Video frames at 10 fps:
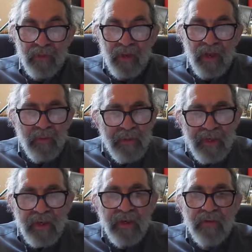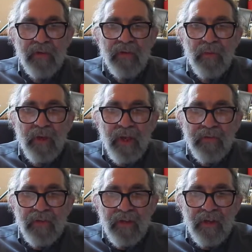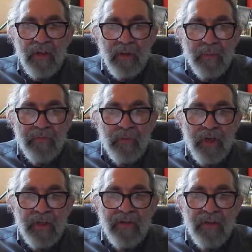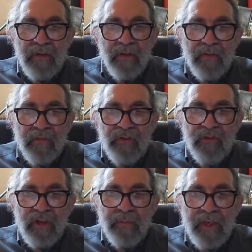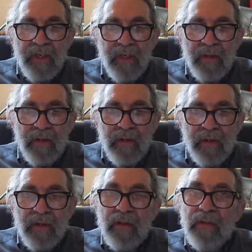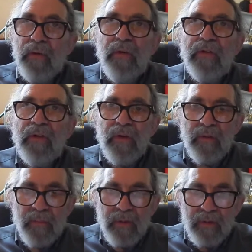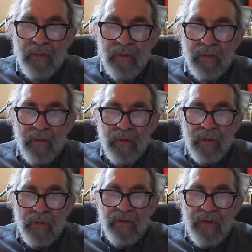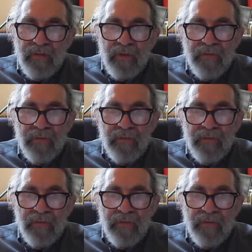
How many Nazis would I have to kill before I had killed sufficiently many? There is no number. Not even if